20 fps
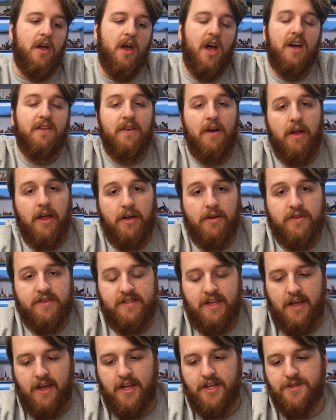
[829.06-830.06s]
A very good
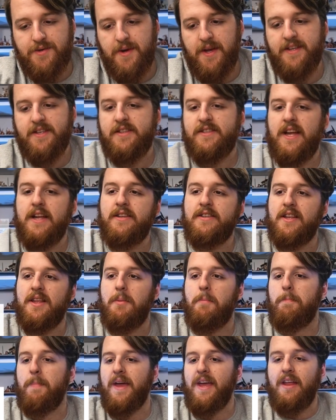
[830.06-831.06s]
secondary. It's essentially
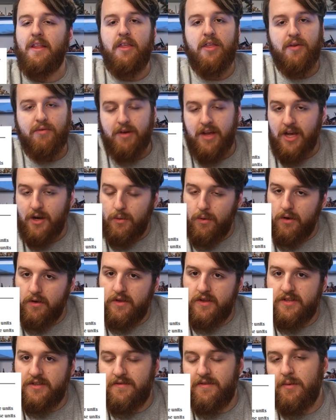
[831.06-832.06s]
being
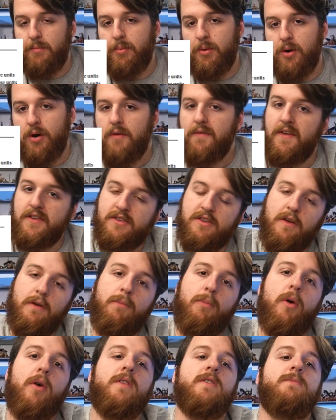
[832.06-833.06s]
3/4 of the board for 2
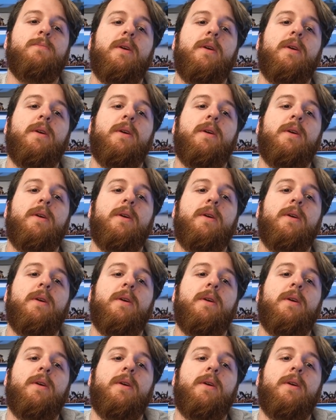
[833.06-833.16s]
points,